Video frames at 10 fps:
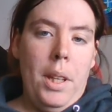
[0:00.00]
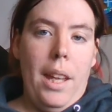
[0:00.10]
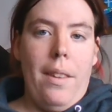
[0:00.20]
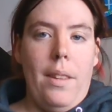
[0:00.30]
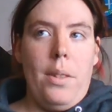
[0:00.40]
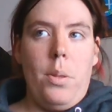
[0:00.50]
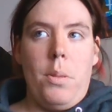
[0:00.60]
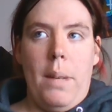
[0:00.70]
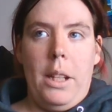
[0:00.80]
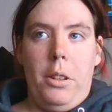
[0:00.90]
and this was
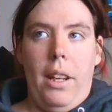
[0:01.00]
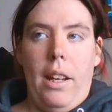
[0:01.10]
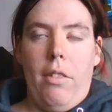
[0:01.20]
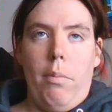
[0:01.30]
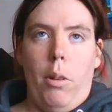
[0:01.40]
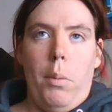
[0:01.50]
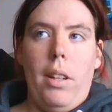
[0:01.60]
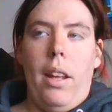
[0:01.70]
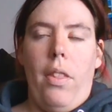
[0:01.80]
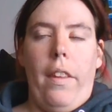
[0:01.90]
my creative
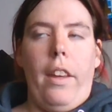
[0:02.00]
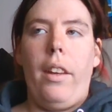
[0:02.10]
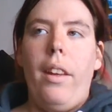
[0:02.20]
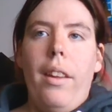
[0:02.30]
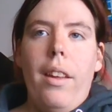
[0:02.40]
moment, I think.